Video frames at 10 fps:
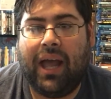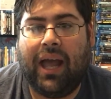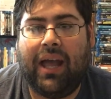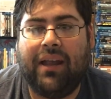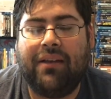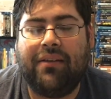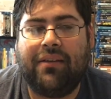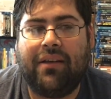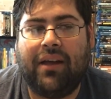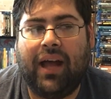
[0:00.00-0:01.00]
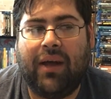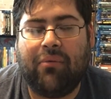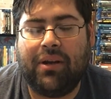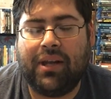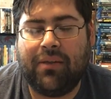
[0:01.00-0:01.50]
and I
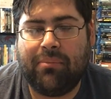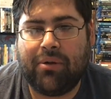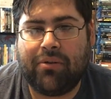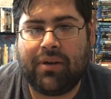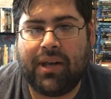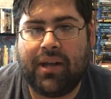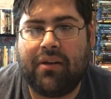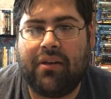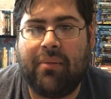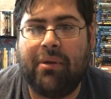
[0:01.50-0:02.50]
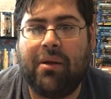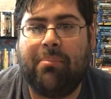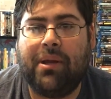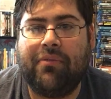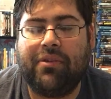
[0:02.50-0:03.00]
wanted to give Mill Creek Entertainment a
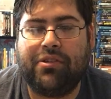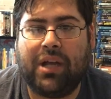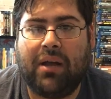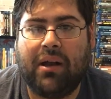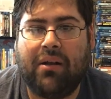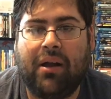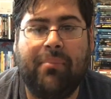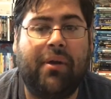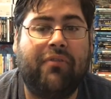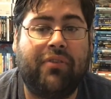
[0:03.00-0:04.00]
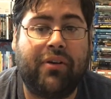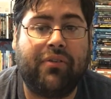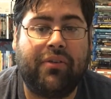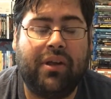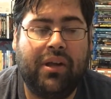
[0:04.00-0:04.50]
bit of a shout out on my first